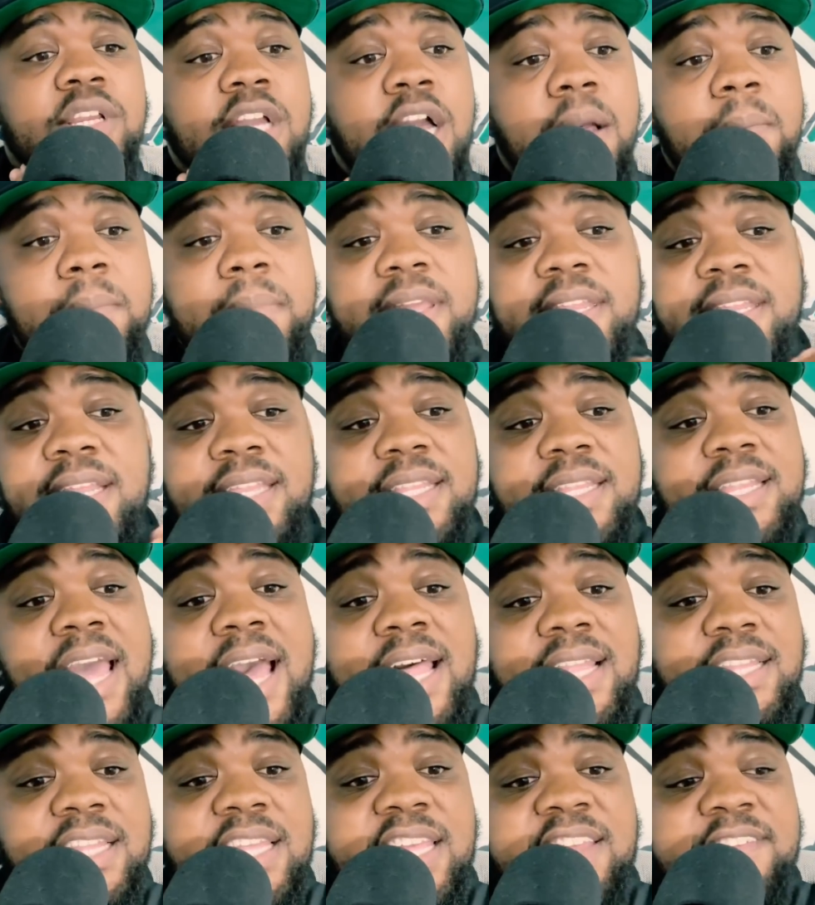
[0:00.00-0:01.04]
to come in and
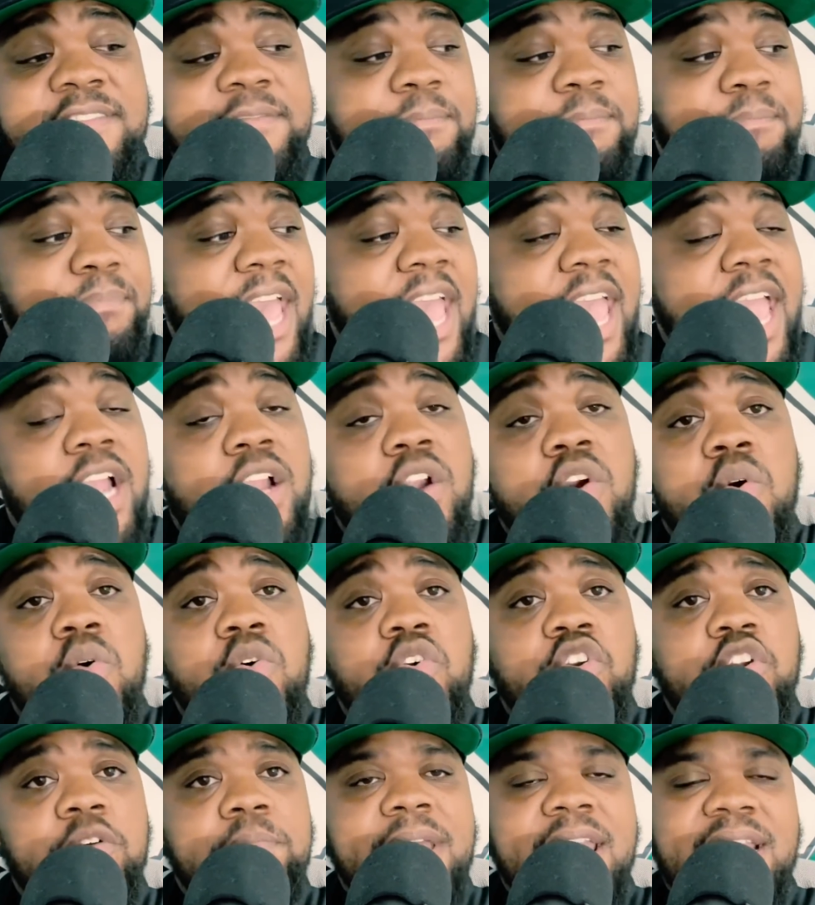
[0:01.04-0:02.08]
not leave bad
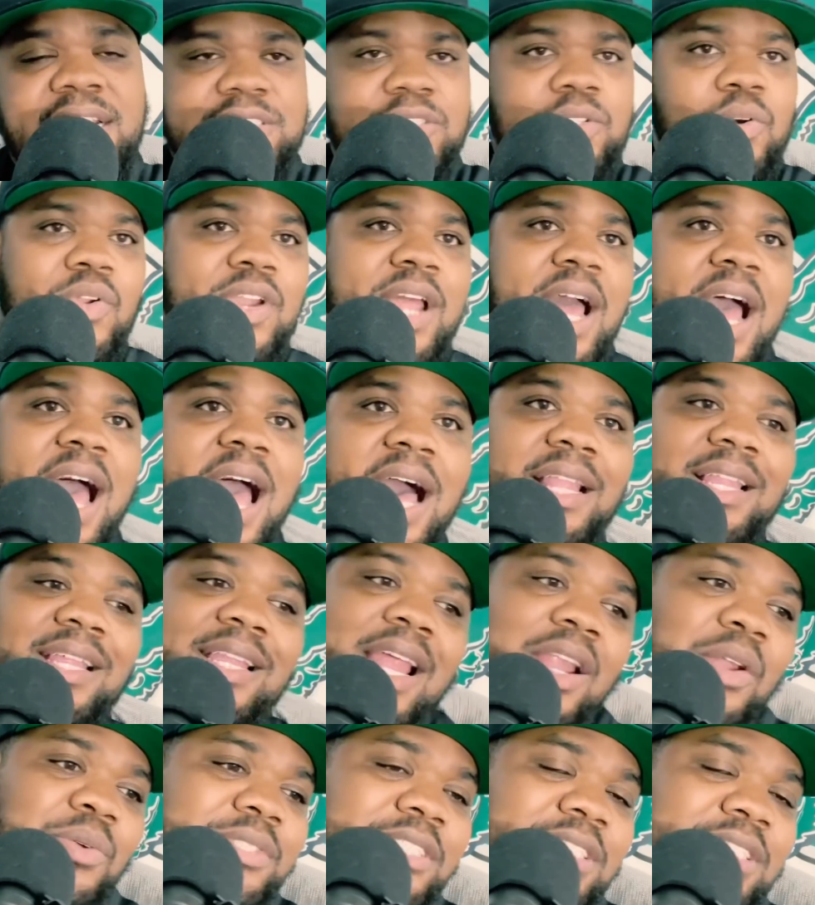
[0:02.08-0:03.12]
cornerbacks on the
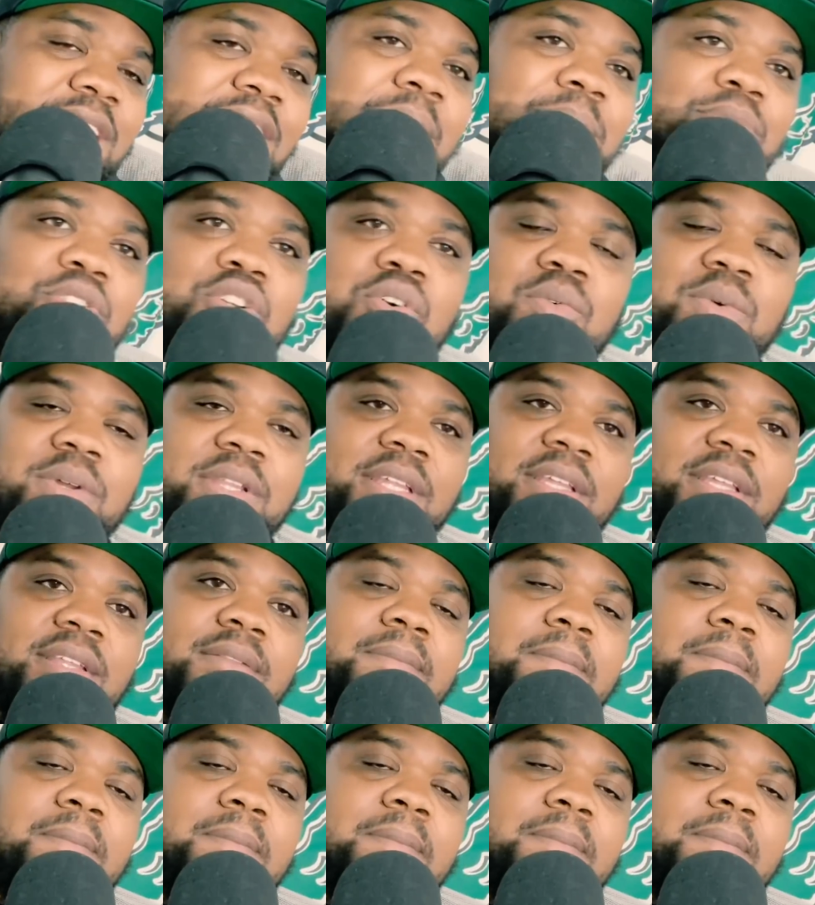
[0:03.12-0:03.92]
island. I don't see him doing